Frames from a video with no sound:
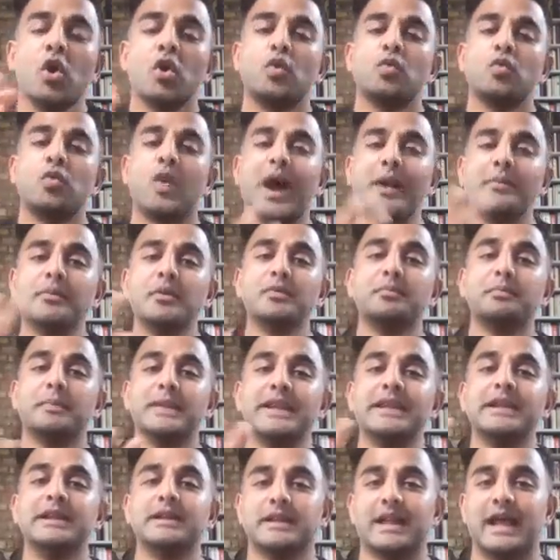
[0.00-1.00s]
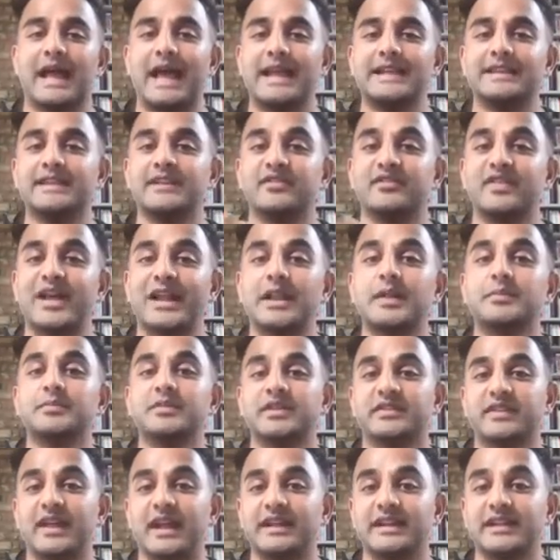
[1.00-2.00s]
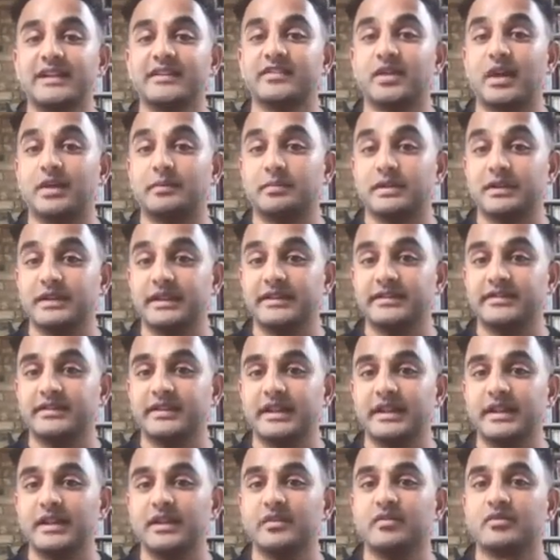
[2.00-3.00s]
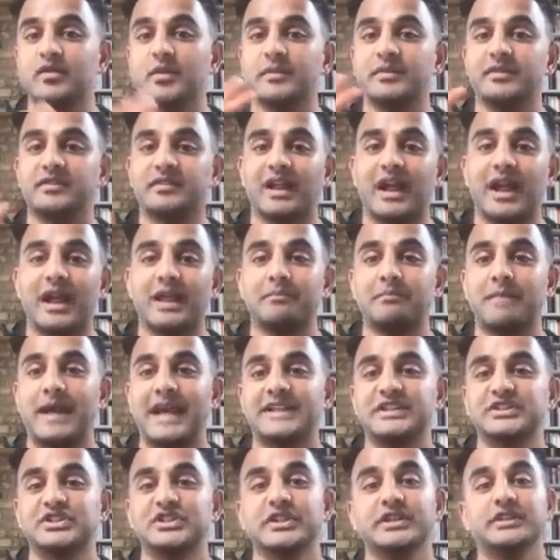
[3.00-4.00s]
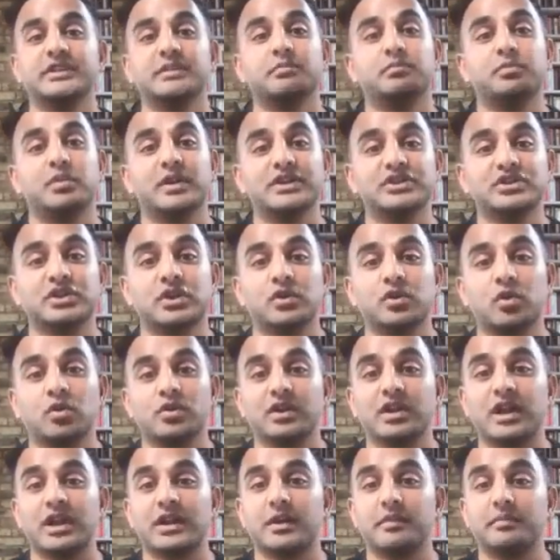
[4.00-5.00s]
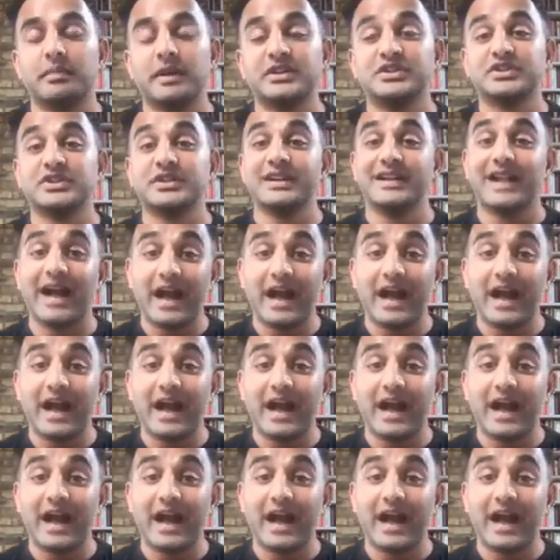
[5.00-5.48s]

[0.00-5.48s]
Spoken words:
Robert Peel had developed his ideas on policing from his time managing the British colonial occupation in